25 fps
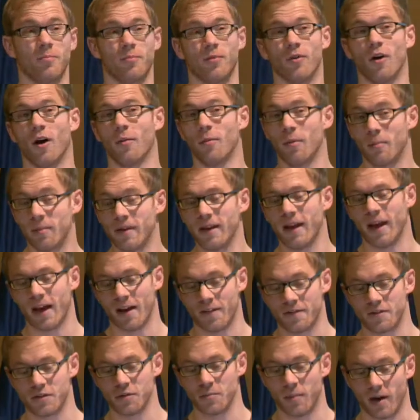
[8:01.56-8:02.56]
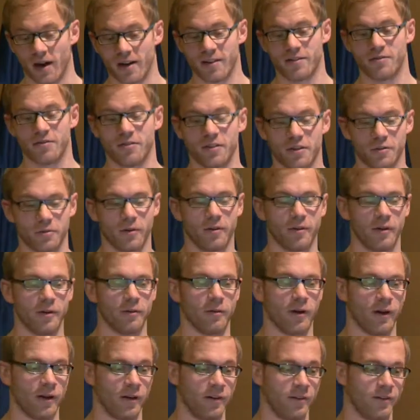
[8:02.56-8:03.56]
probably have to bind to the query,
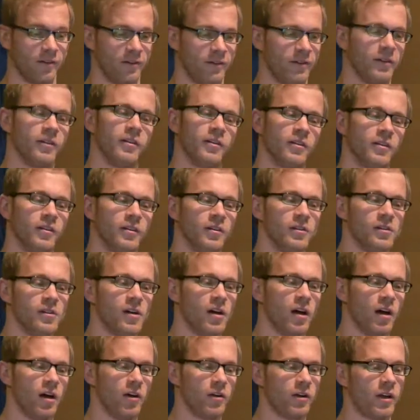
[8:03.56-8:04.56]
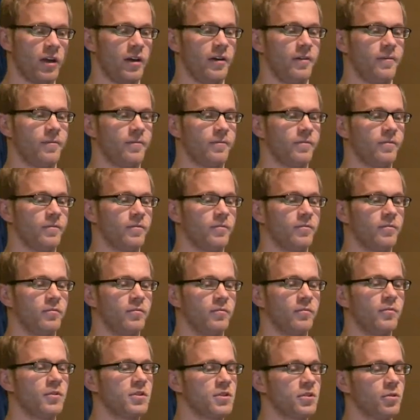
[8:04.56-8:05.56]
right? Okay,
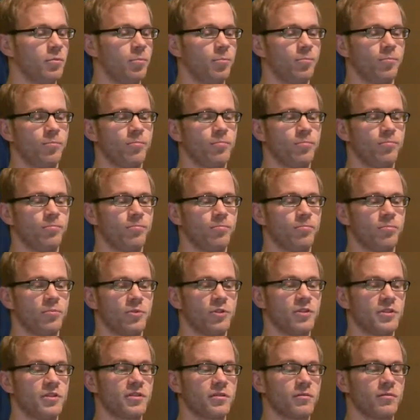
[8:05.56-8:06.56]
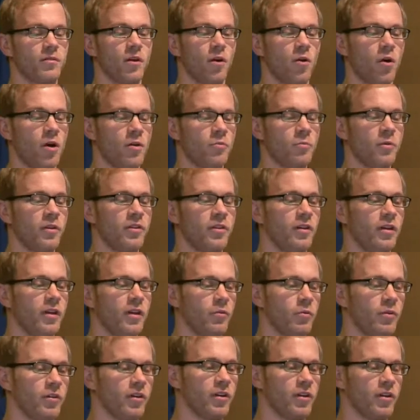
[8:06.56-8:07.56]
so just go on with
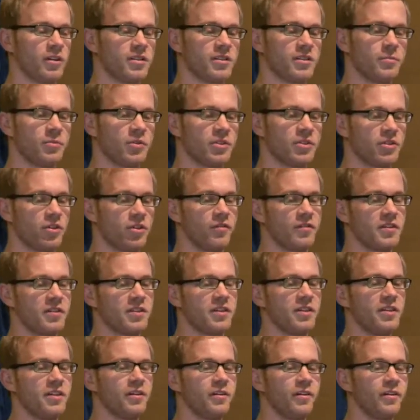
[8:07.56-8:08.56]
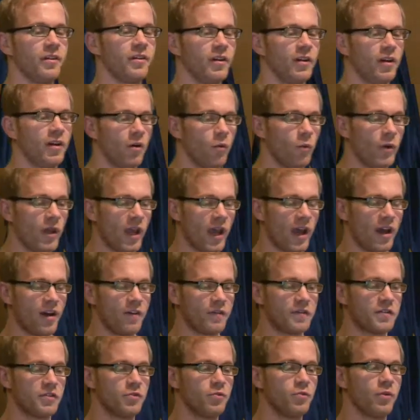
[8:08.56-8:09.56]
the customer service here. We
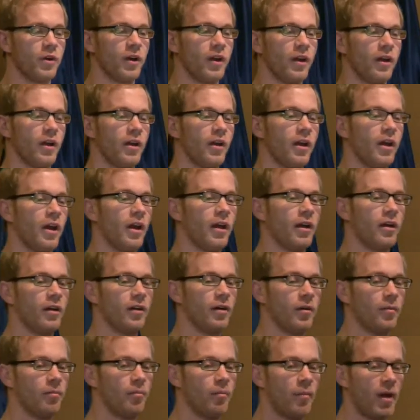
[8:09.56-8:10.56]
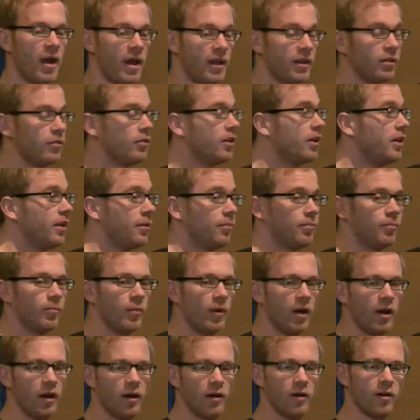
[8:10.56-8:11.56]
have to manually
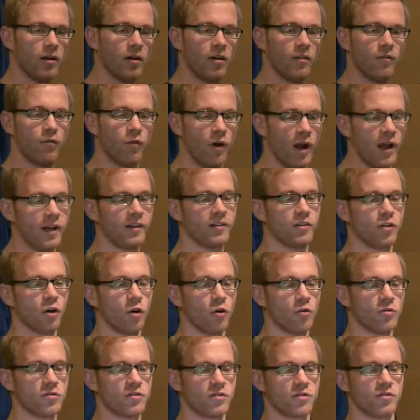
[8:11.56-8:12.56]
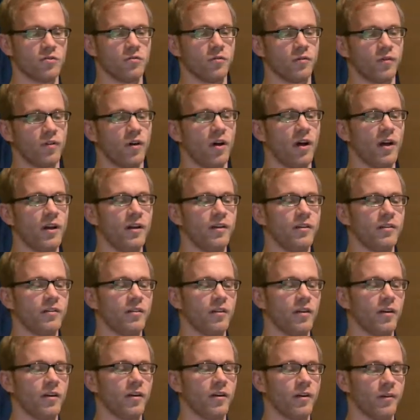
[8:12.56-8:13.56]
write code to find
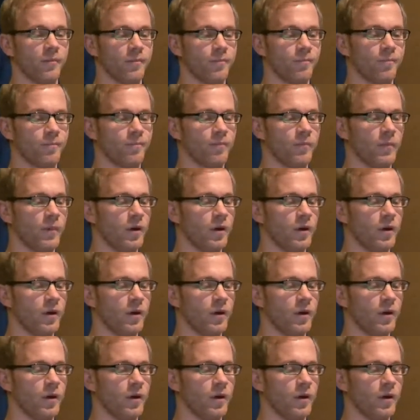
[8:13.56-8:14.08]
an